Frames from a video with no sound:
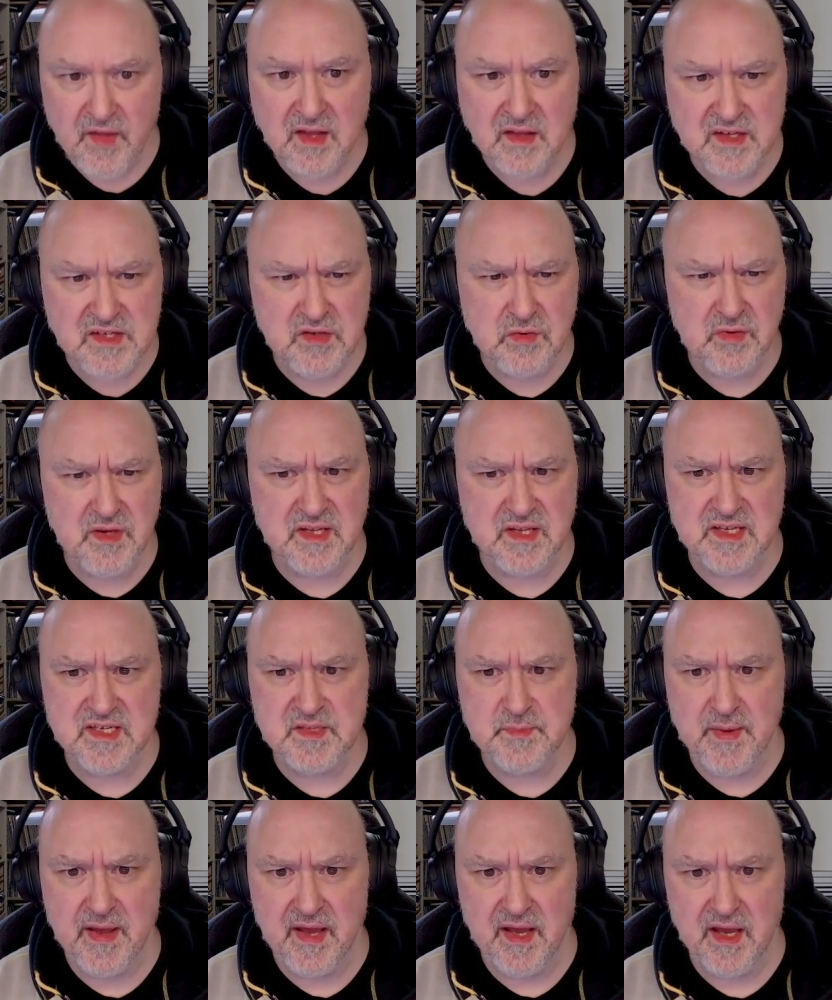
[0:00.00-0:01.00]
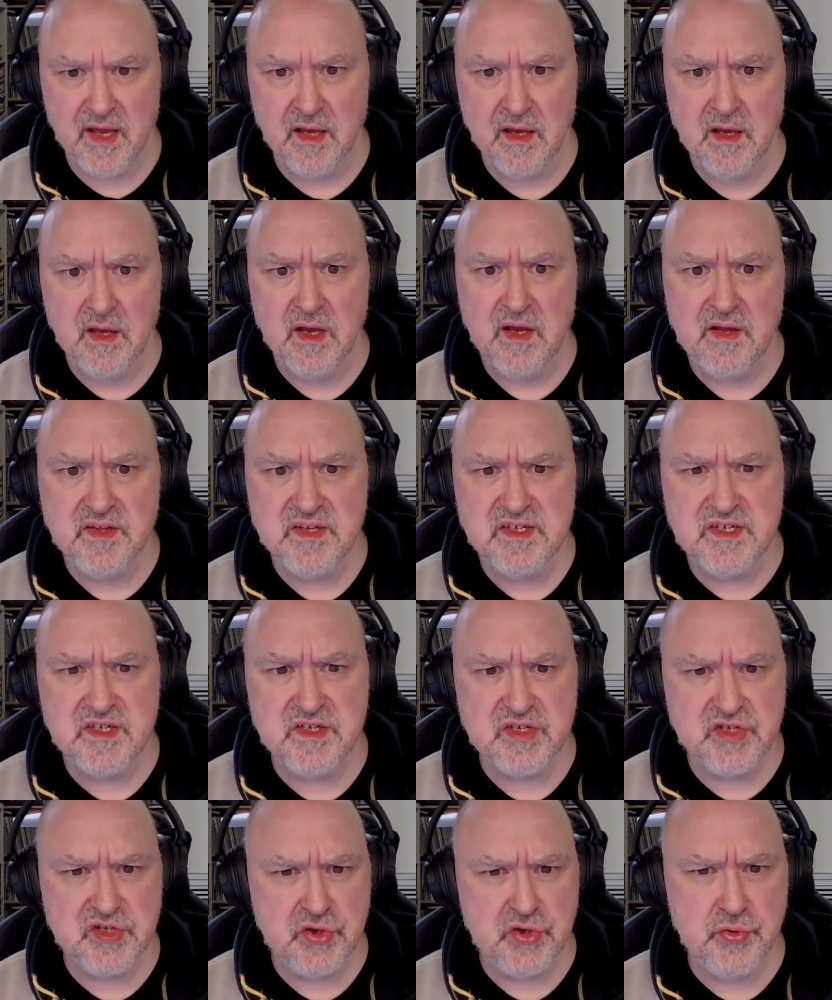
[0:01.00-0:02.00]
Let's look at this pair. This
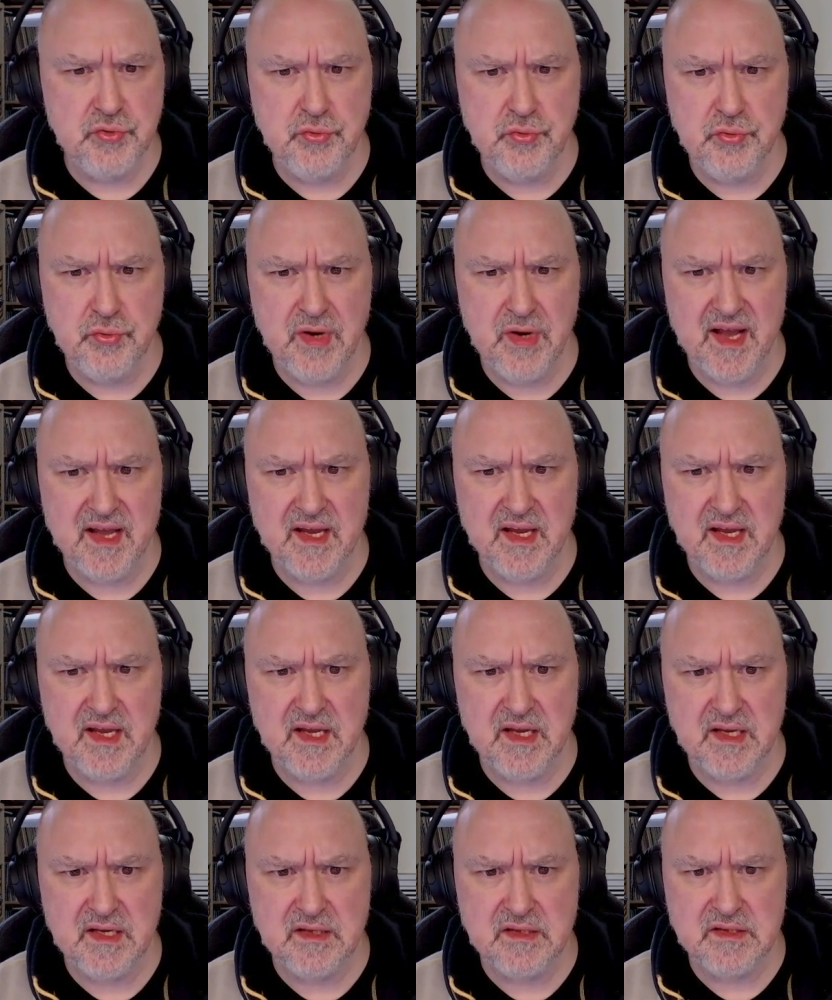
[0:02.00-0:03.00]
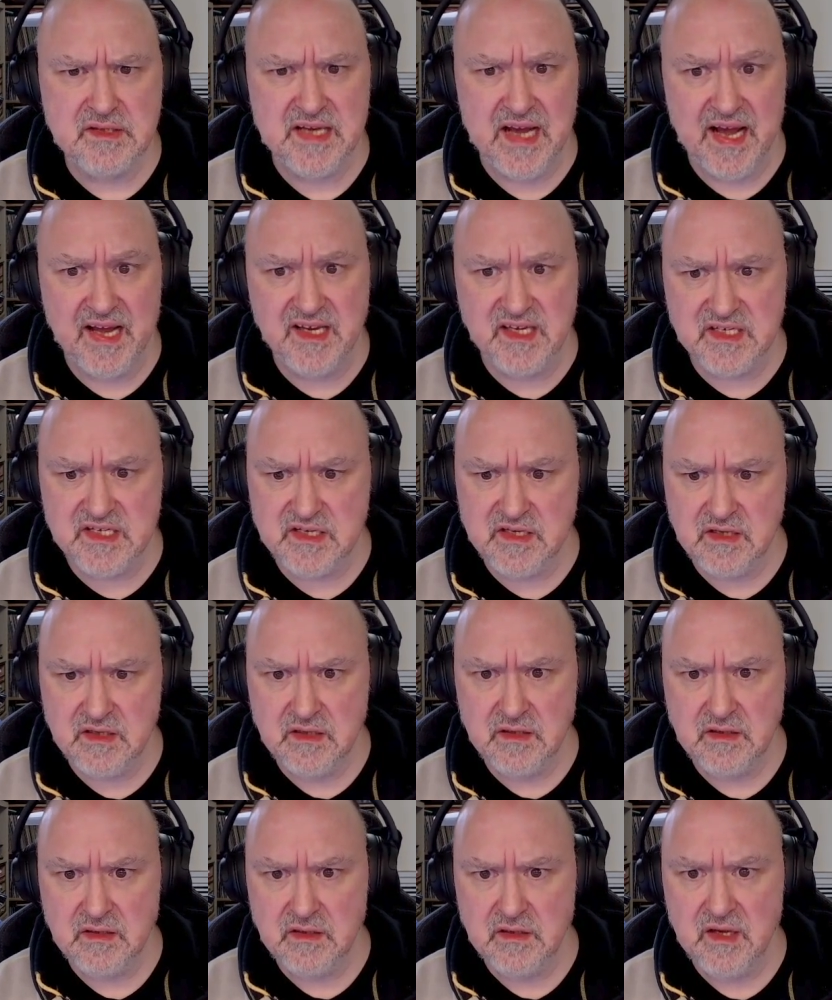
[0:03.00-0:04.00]
is 2 and 8,
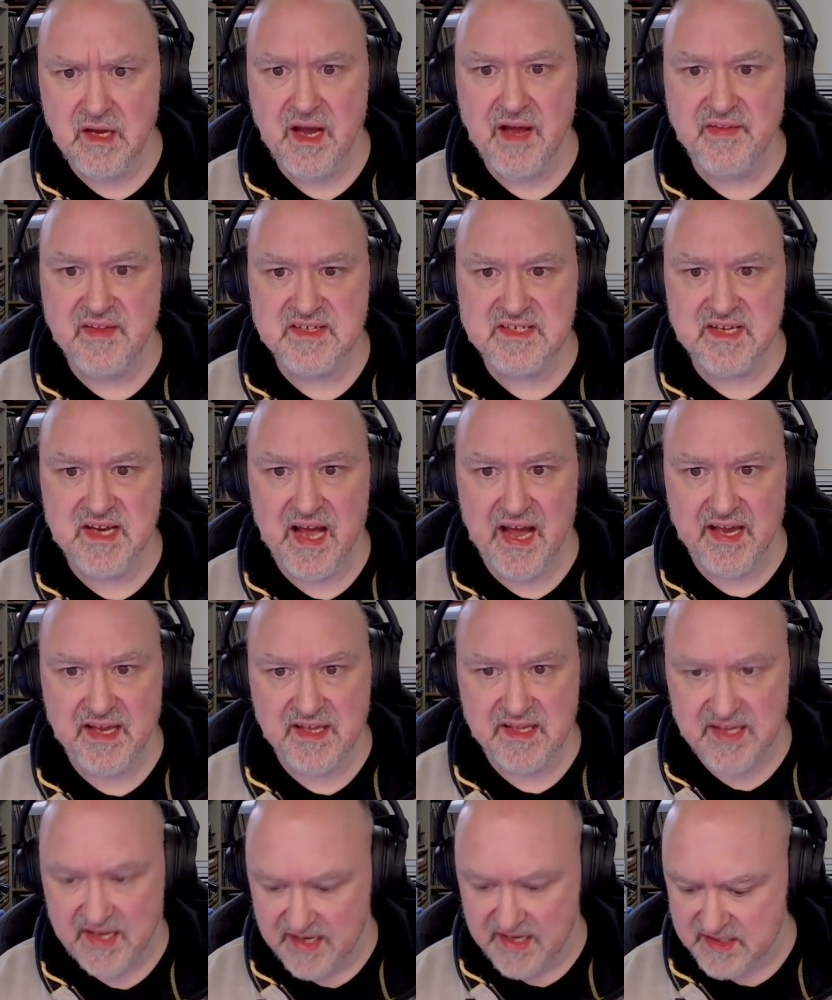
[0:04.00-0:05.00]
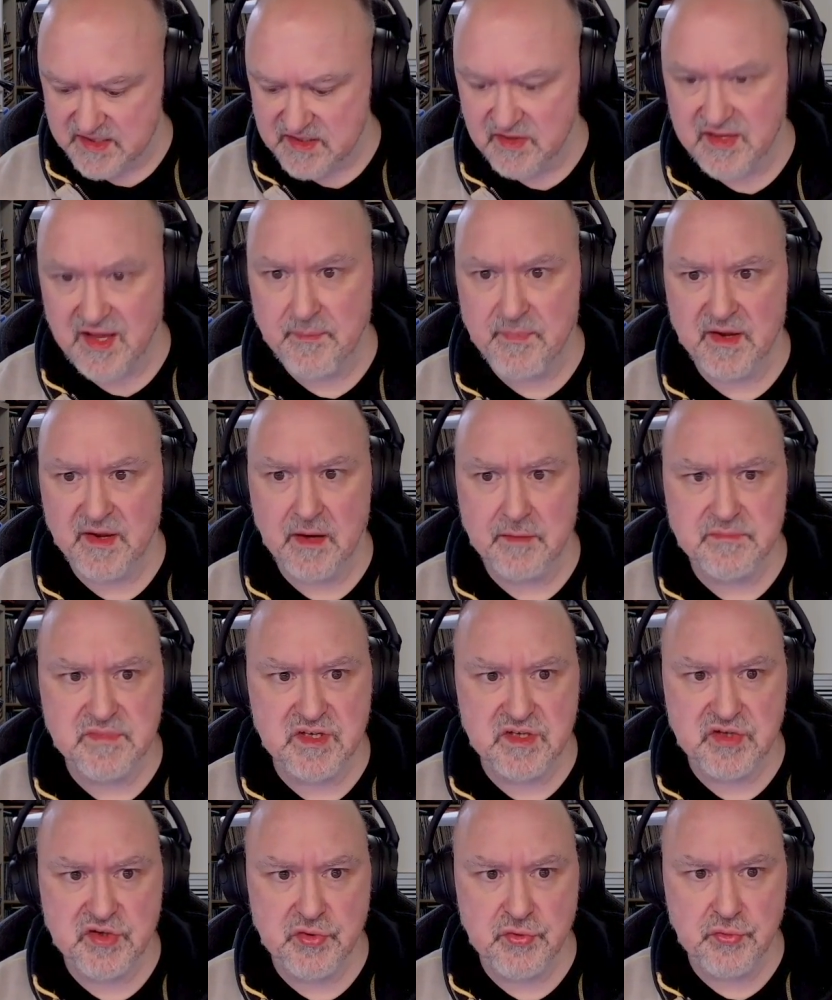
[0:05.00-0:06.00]
and there's an 8 there. So that becomes
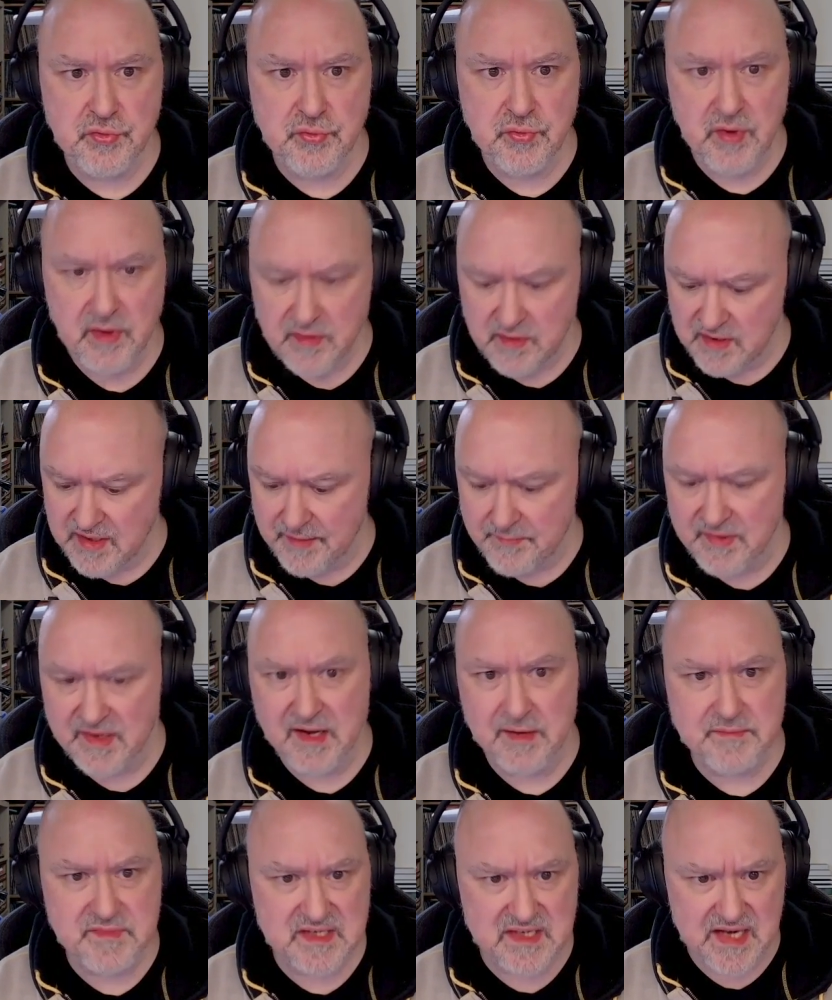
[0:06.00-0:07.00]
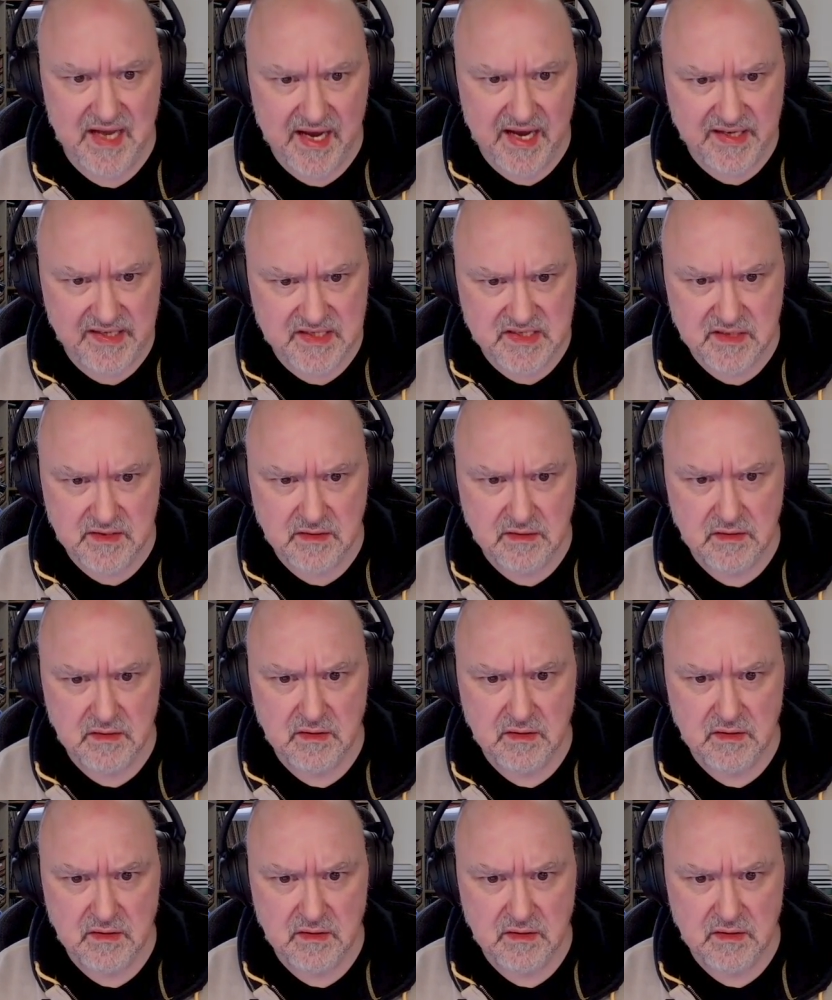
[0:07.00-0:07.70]
a 2, that becomes an 8.